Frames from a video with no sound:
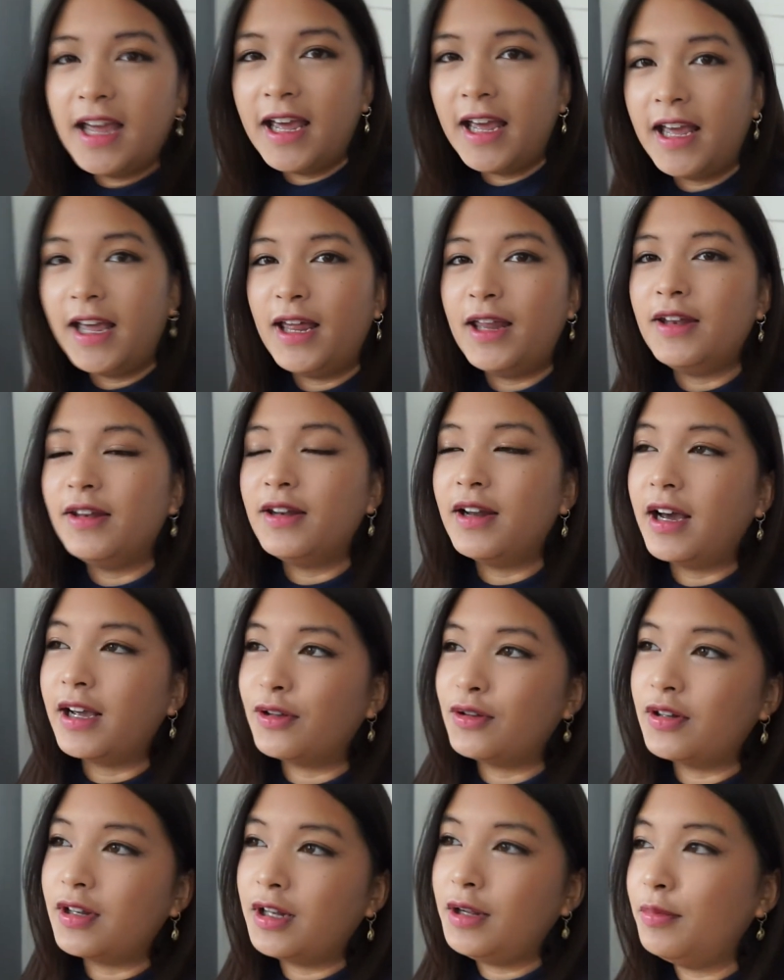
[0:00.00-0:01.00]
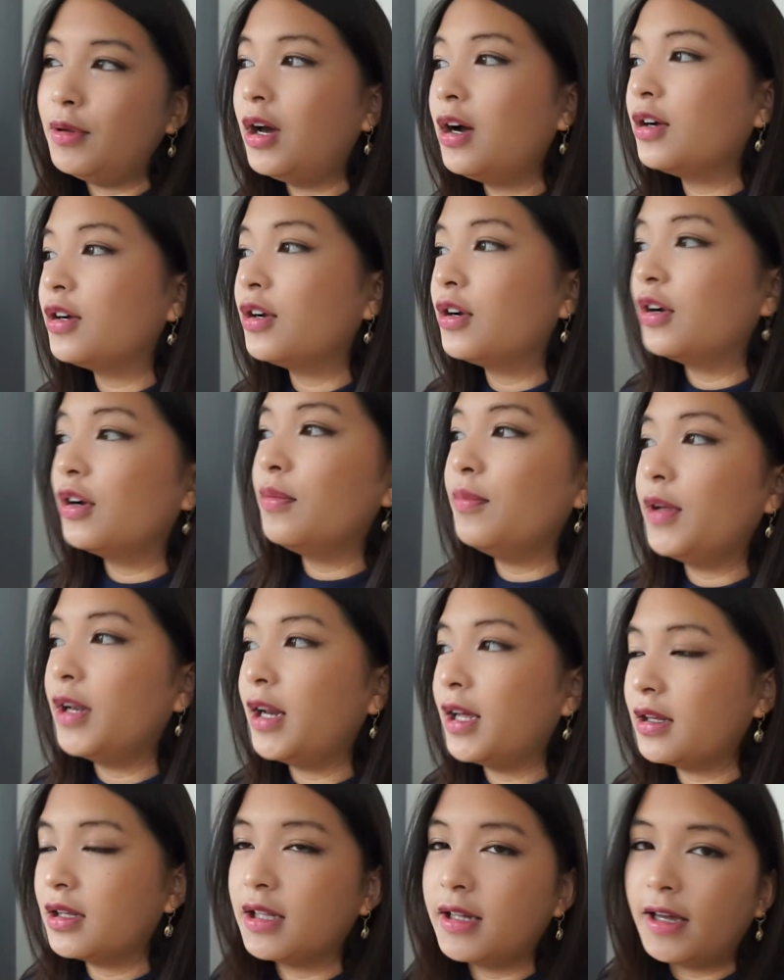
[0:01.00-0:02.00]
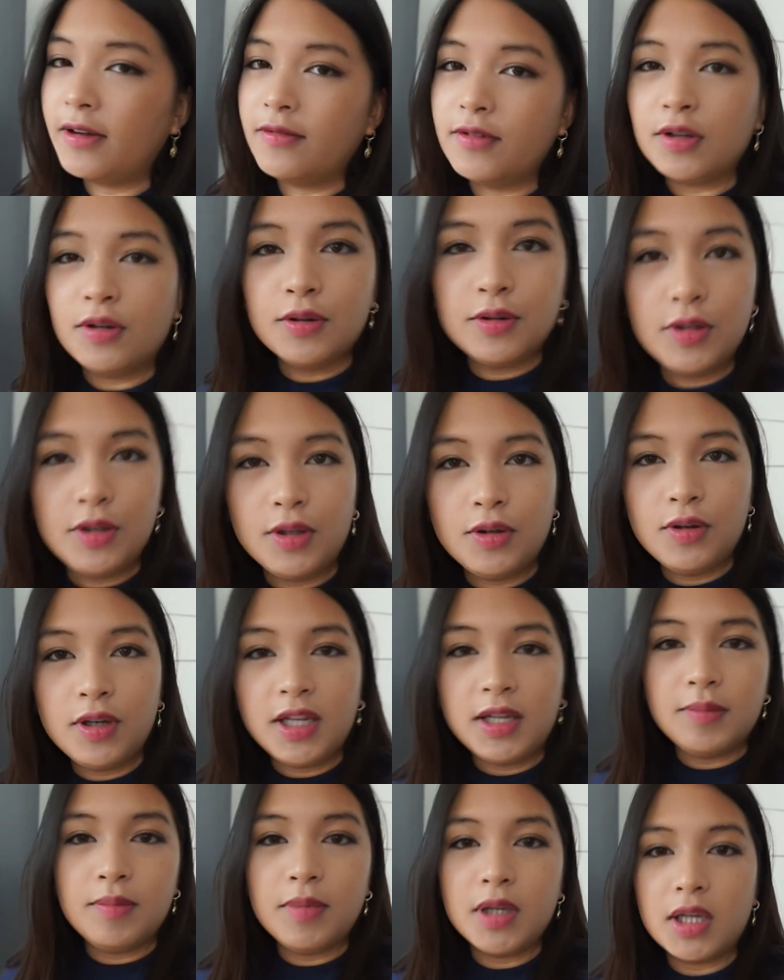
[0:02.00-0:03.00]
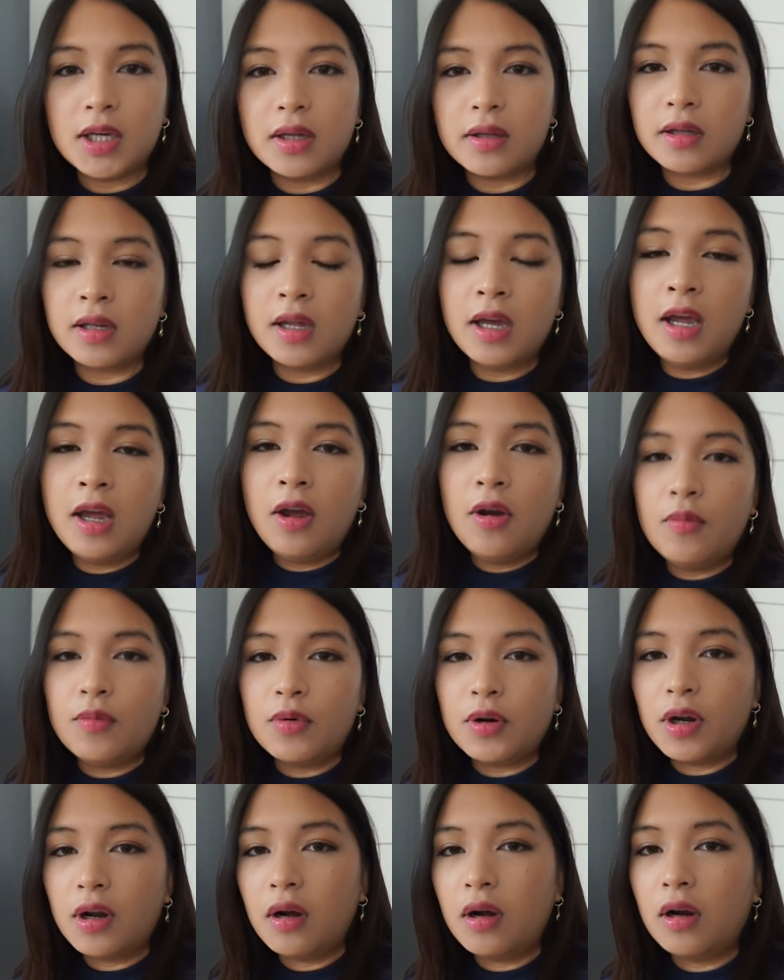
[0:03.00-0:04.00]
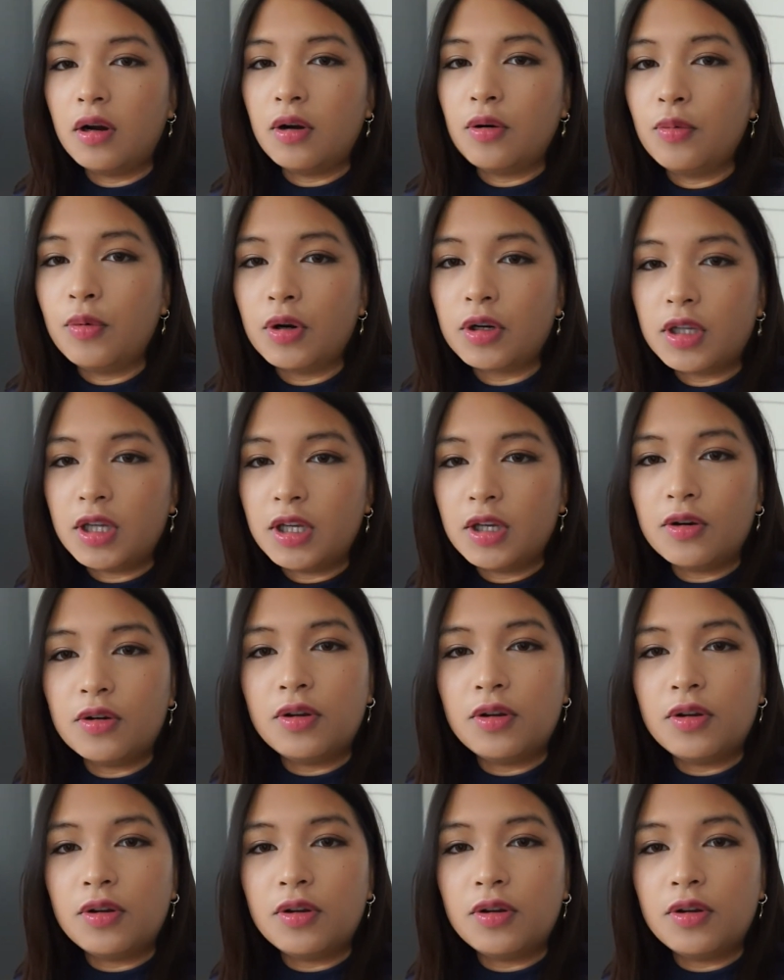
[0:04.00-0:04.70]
and I could sleep longer, but I still have to go to uni because we are working